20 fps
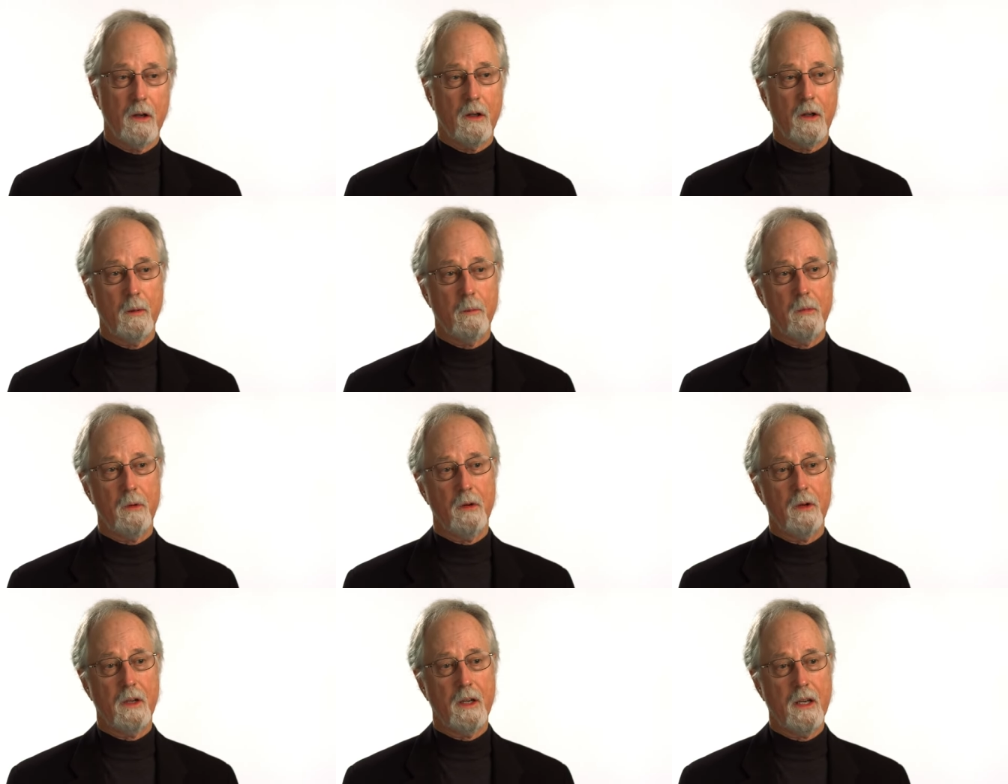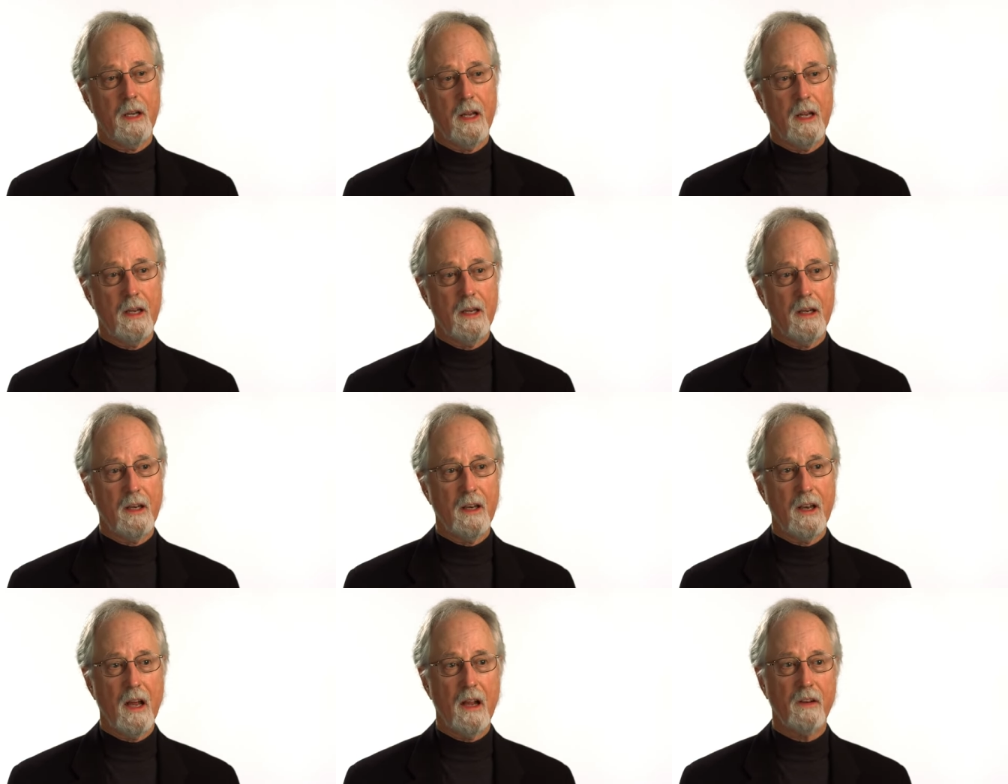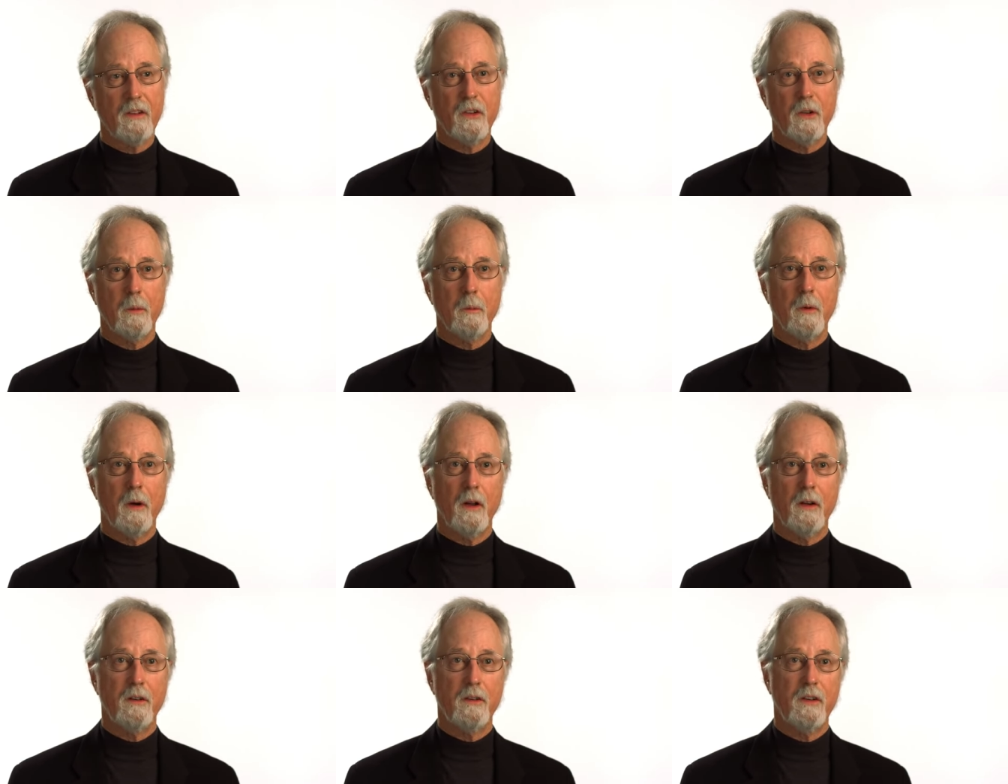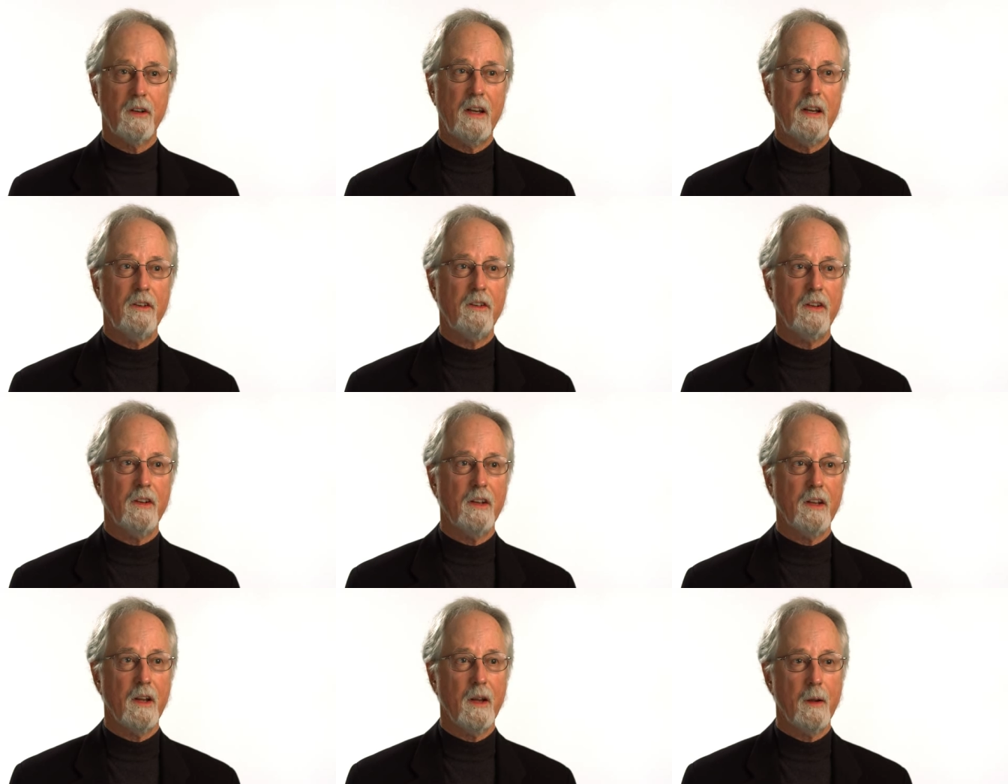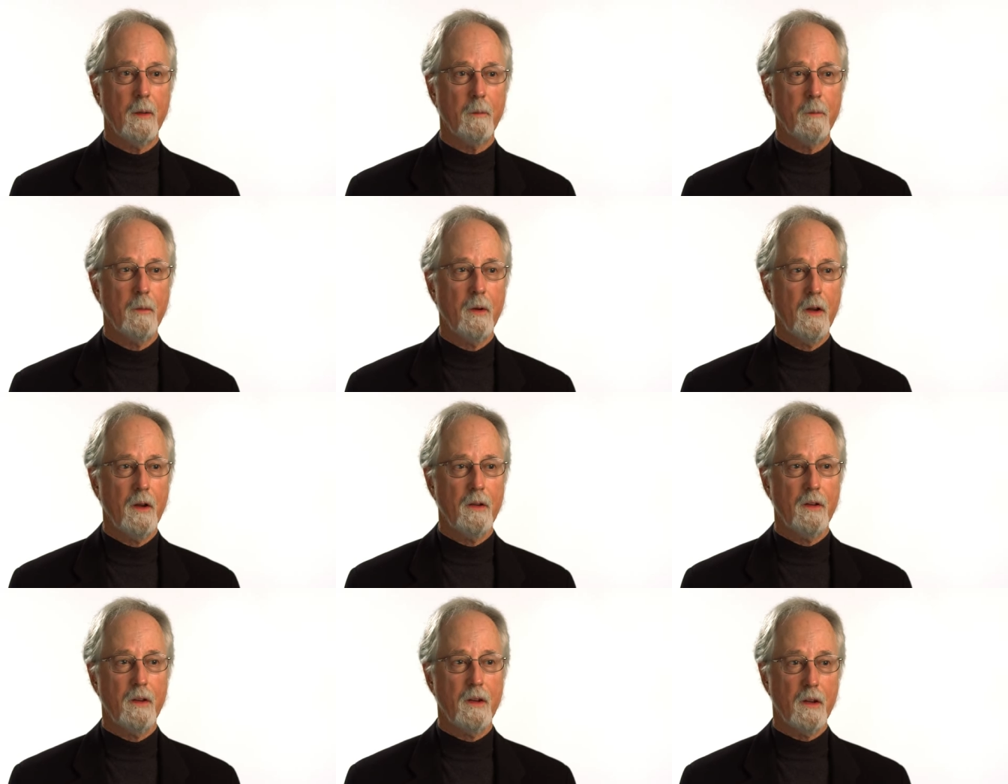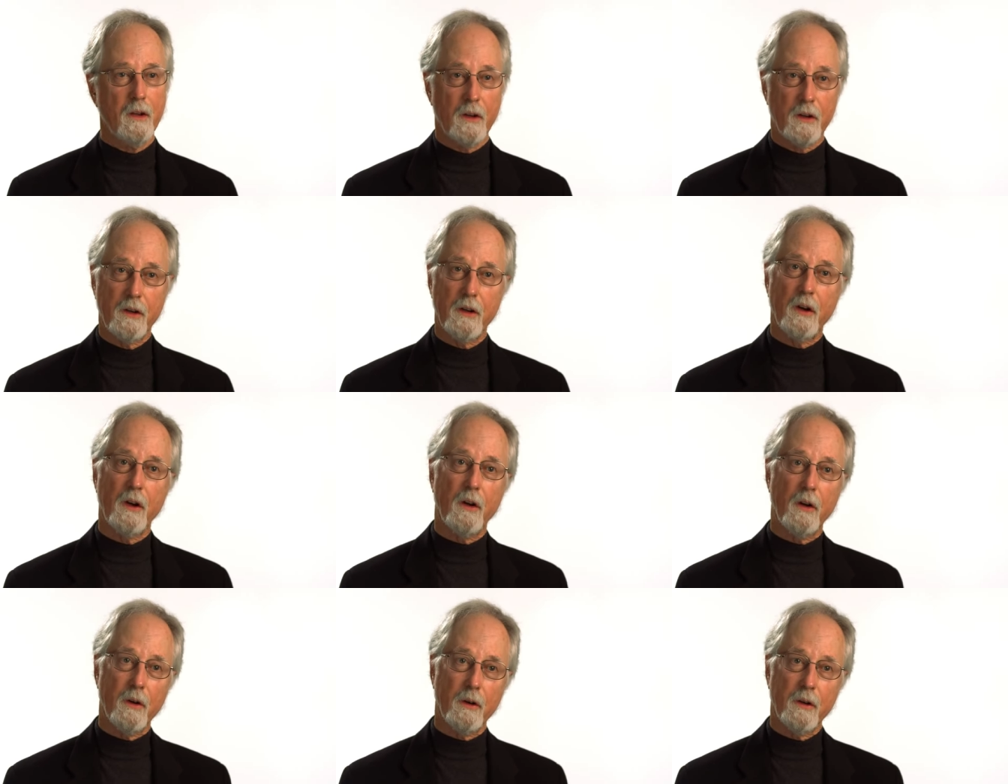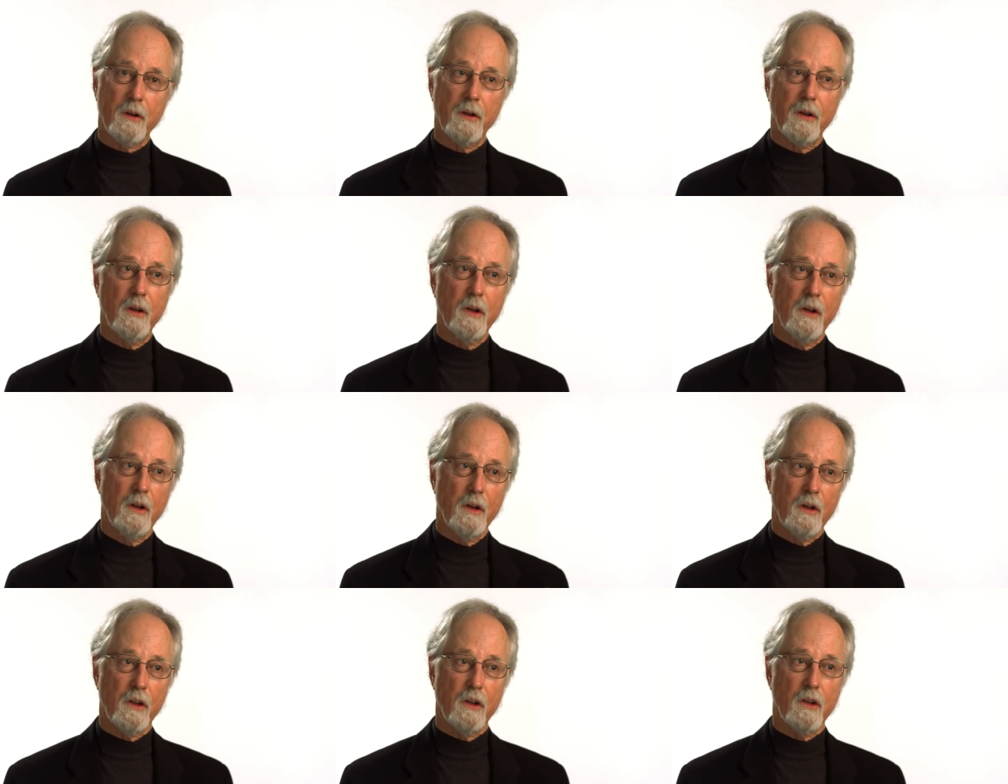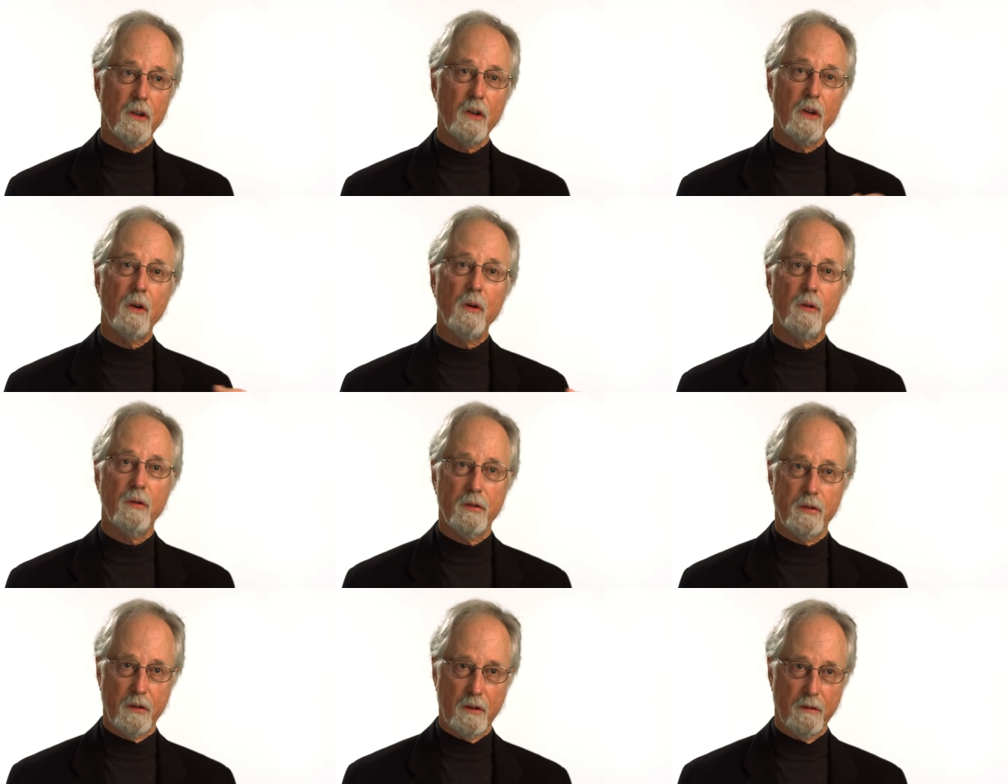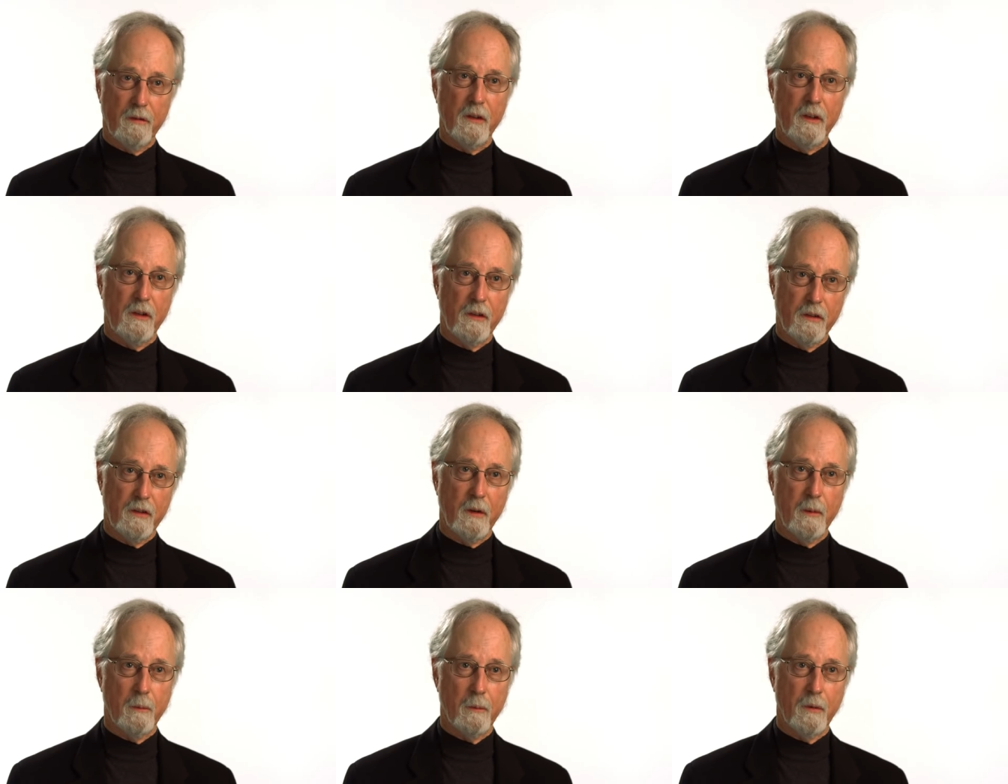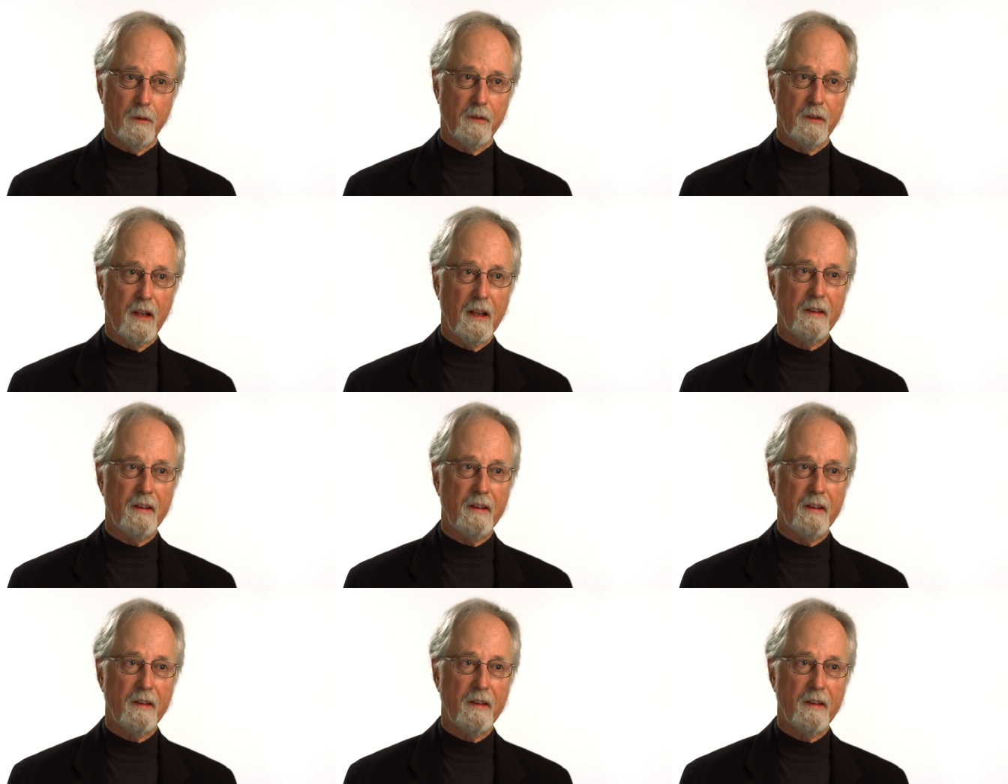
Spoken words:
communicate, and not so much teaching them the adult use of these symbols.